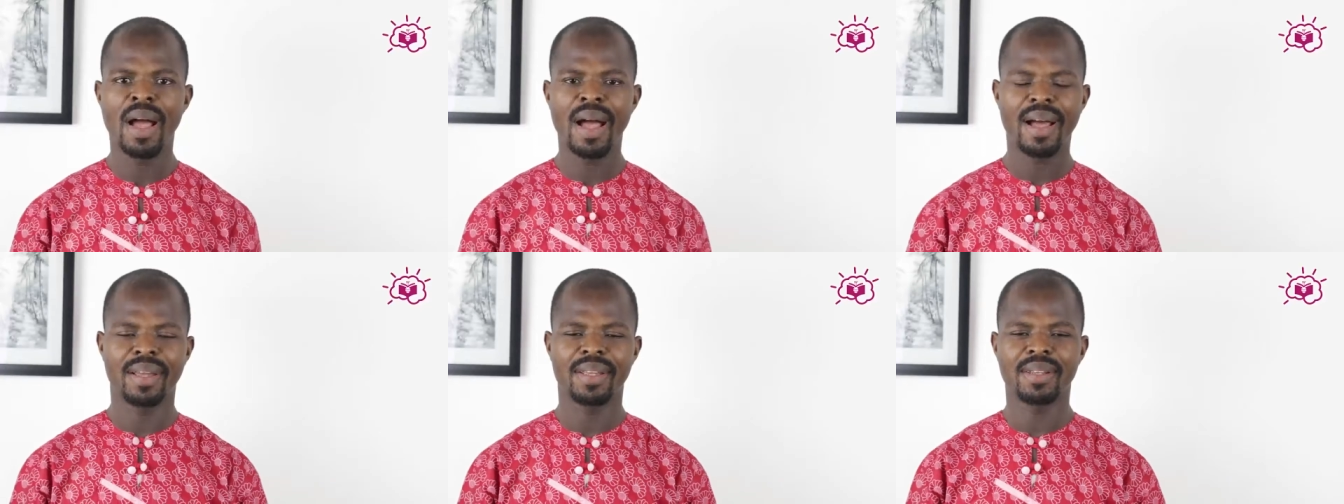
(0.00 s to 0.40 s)

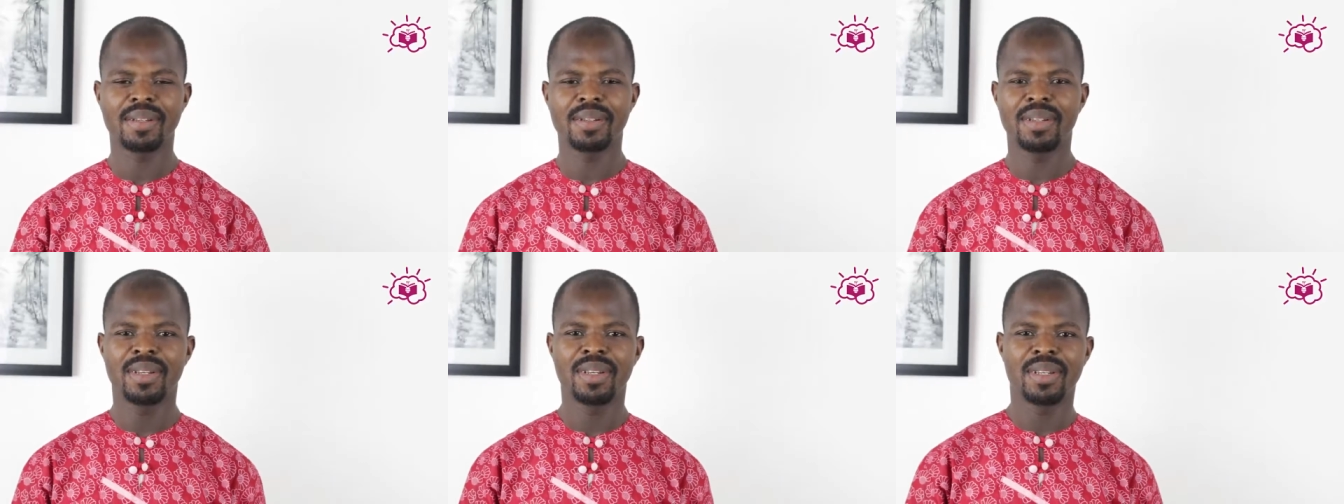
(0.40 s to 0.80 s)
Hi,
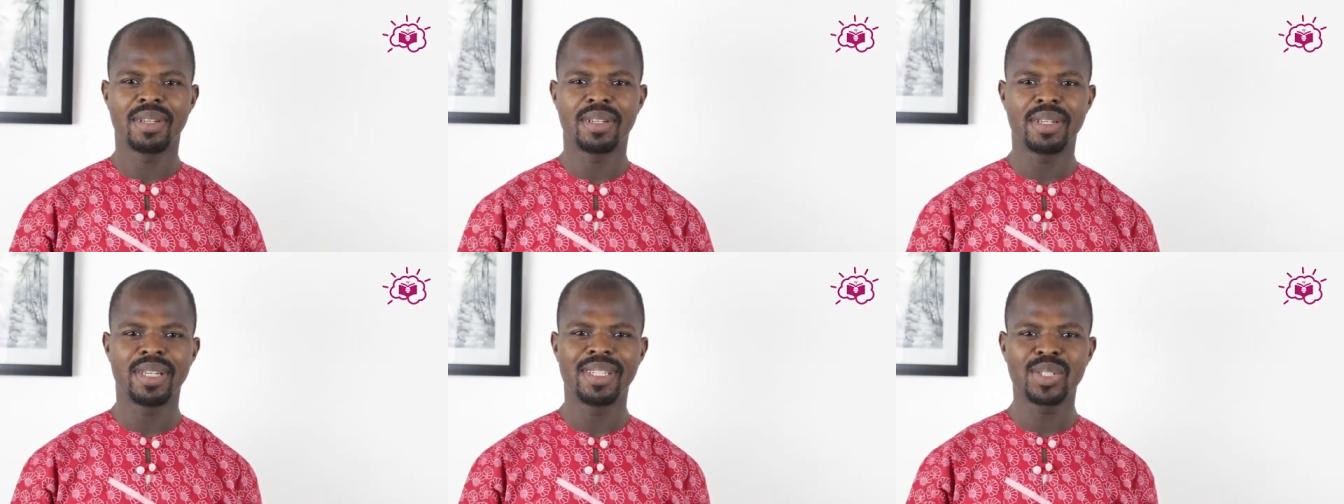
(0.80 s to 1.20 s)

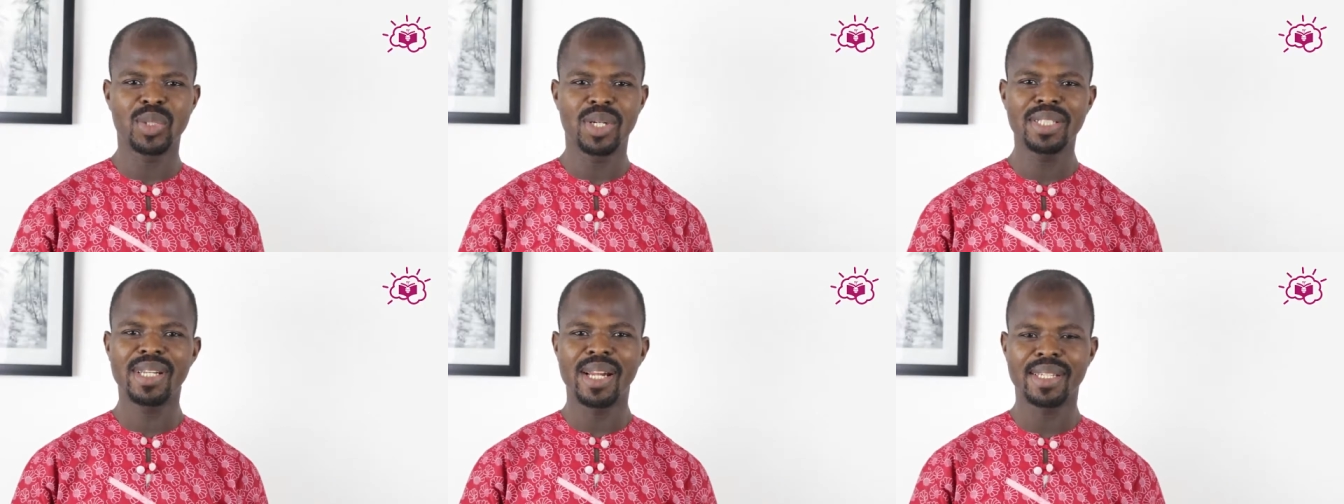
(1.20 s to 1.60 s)
in
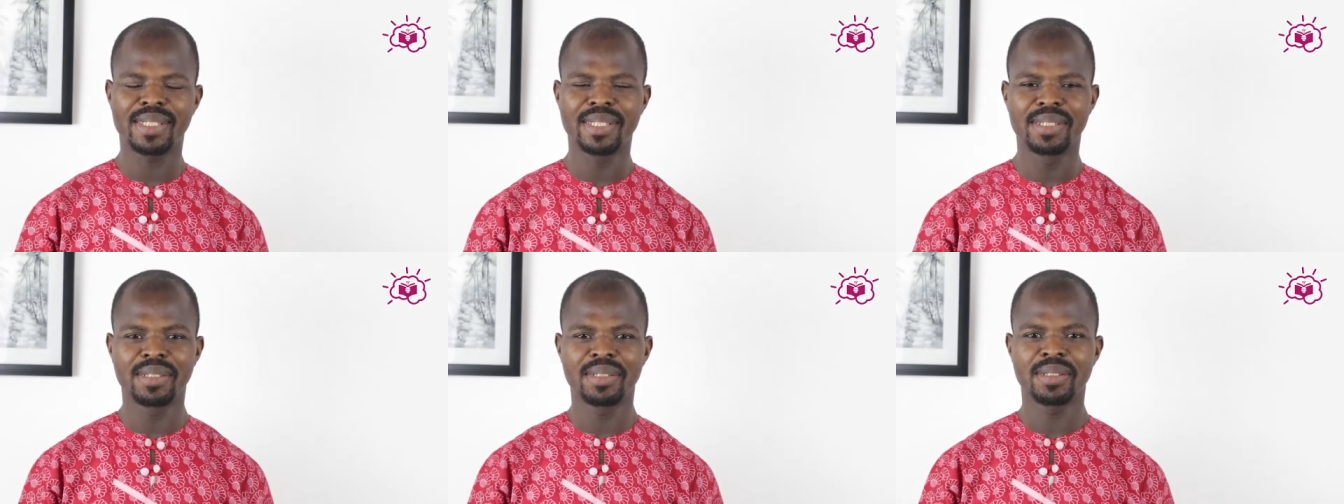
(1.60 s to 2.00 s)
today's
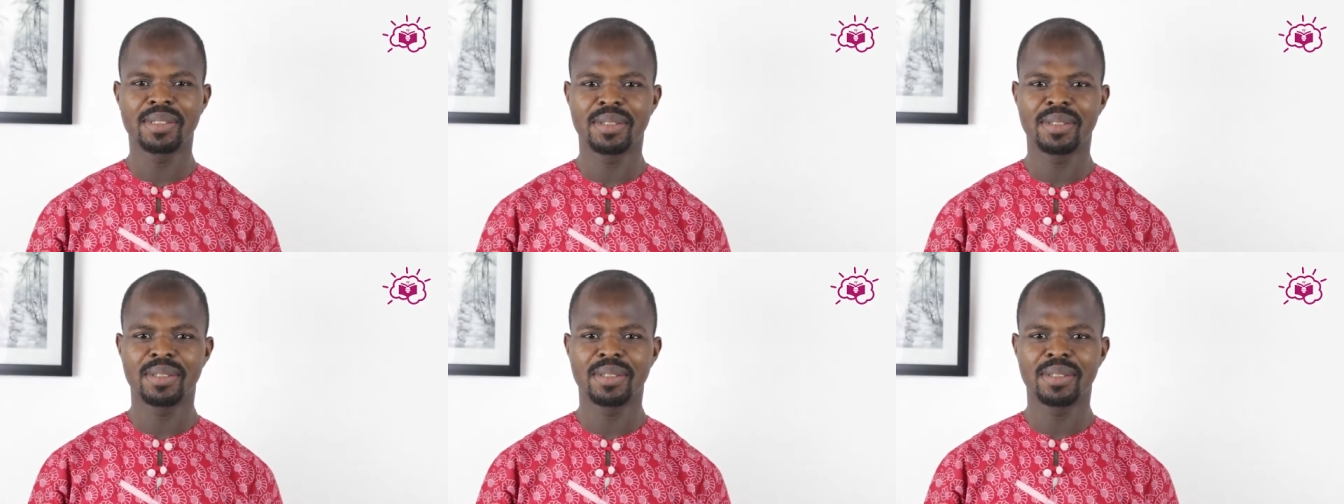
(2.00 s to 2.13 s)
lesson,